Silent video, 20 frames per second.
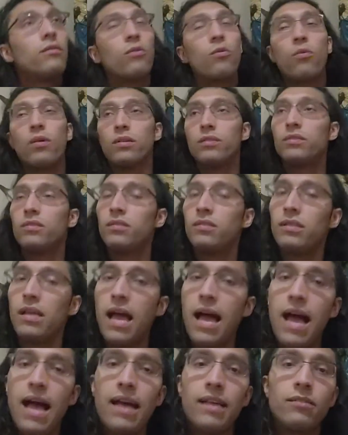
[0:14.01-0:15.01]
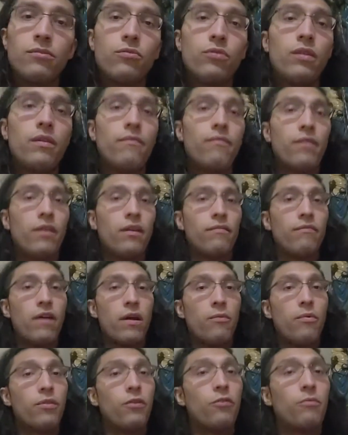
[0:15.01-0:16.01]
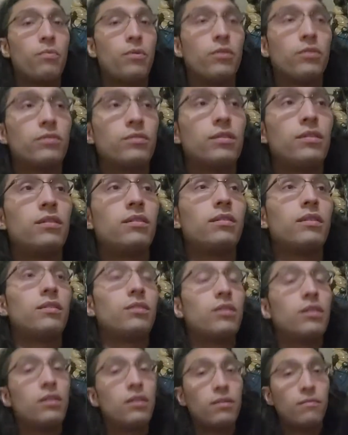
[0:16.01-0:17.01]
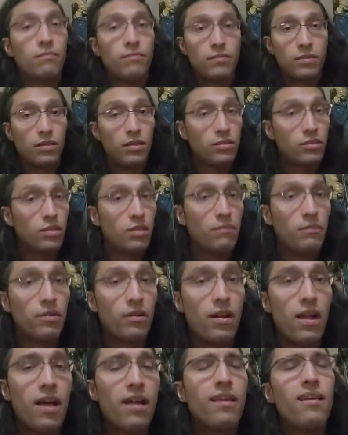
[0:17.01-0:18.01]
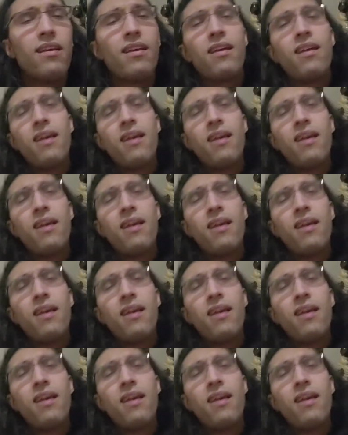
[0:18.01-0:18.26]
questions to ask so you can verify whether a person is legitimate or not.